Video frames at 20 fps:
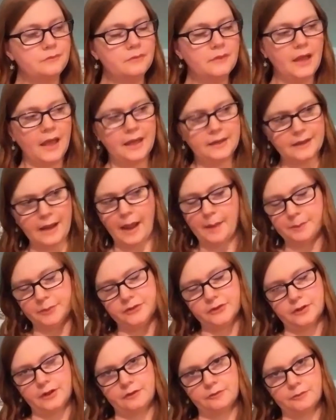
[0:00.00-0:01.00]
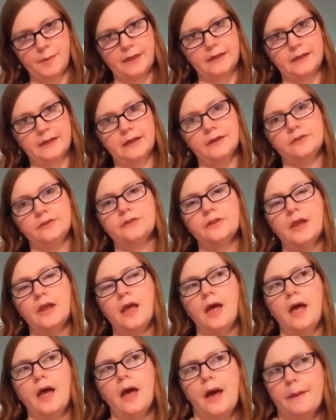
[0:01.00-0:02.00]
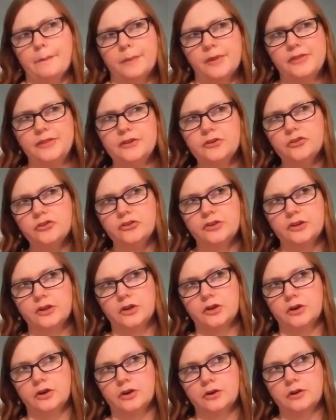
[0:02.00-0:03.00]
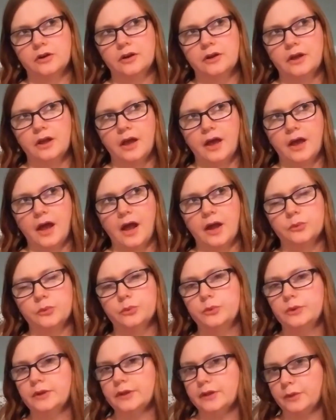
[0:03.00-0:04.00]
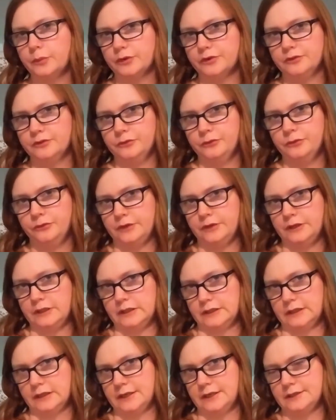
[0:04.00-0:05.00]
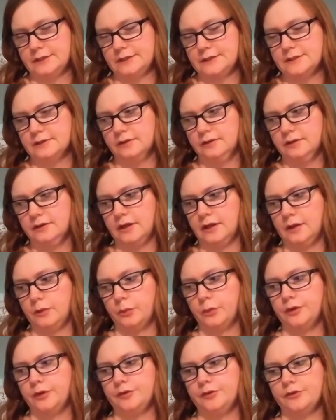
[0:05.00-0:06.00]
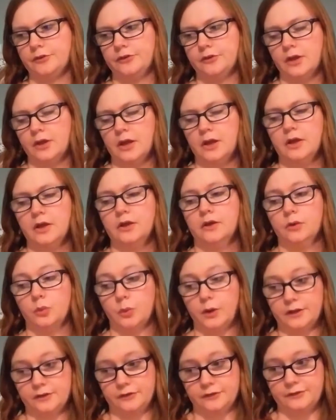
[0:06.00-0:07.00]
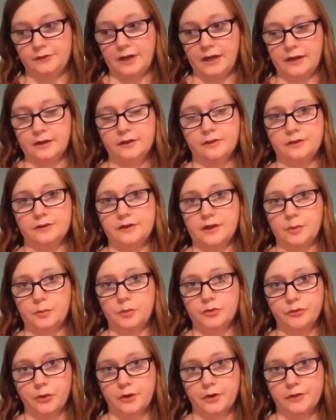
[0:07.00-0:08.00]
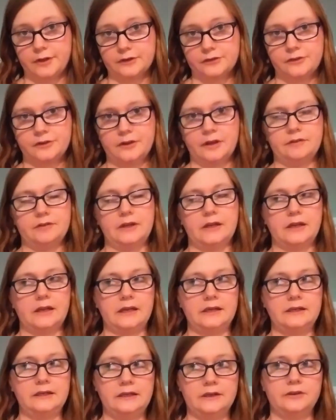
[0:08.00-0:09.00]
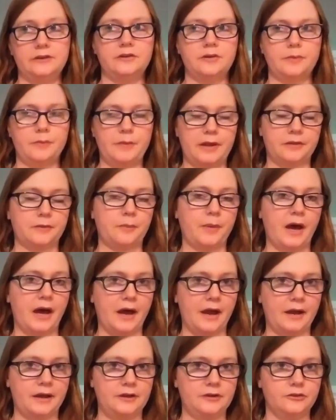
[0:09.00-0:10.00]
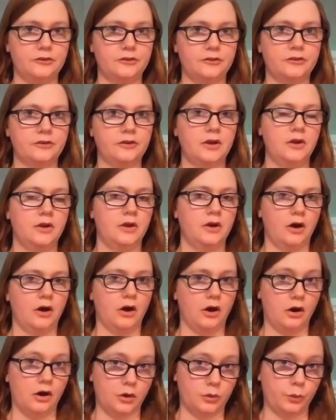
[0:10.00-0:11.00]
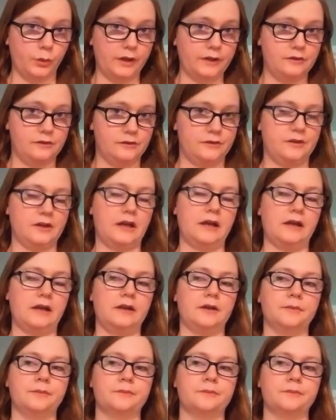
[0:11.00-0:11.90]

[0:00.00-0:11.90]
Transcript: And I happen to love making it. But this year, I really wasn't feeling it. It was Wednesday, the day before Thanksgiving, and I needed to make the pies on Wednesday